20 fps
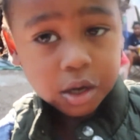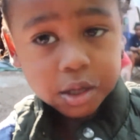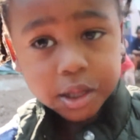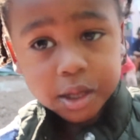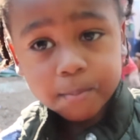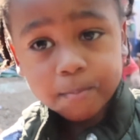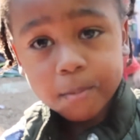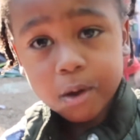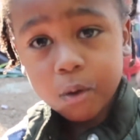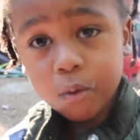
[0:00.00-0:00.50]
I
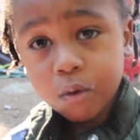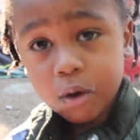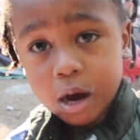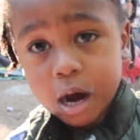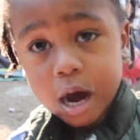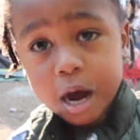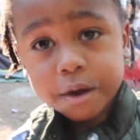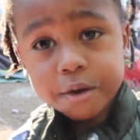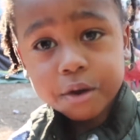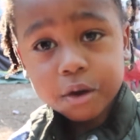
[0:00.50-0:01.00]
got my
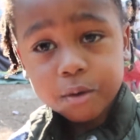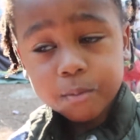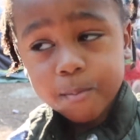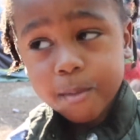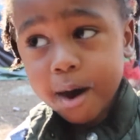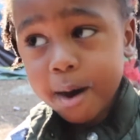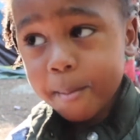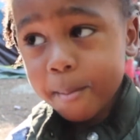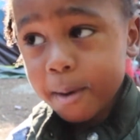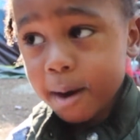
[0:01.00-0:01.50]
water,
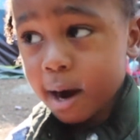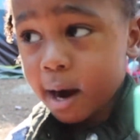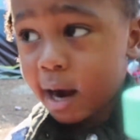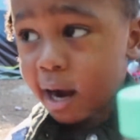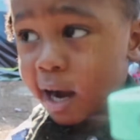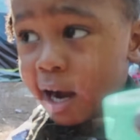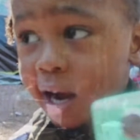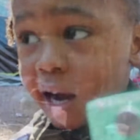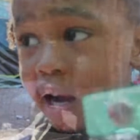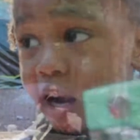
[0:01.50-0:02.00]

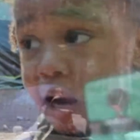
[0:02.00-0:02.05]
Mama.